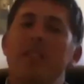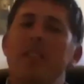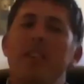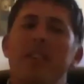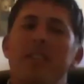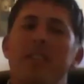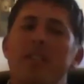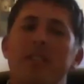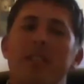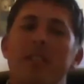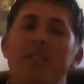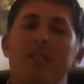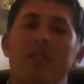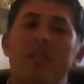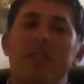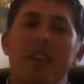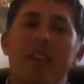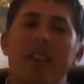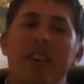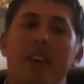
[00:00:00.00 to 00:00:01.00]
so it's
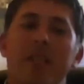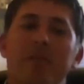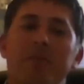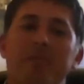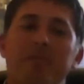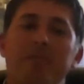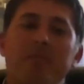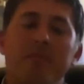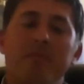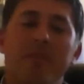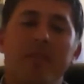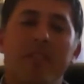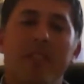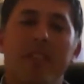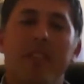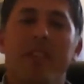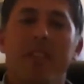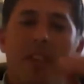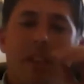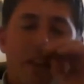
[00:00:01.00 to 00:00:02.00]
interesting
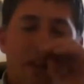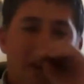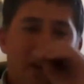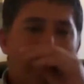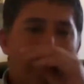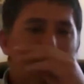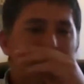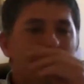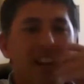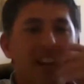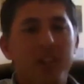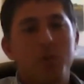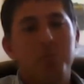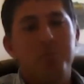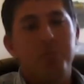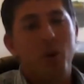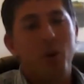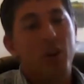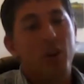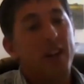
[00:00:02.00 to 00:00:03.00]
because
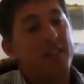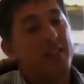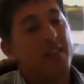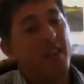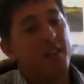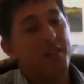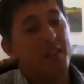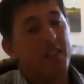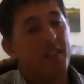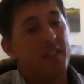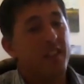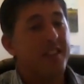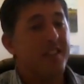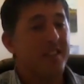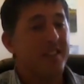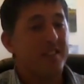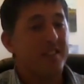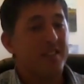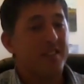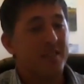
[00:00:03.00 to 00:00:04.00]
productivity
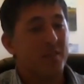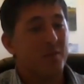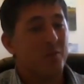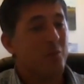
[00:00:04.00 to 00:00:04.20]
is,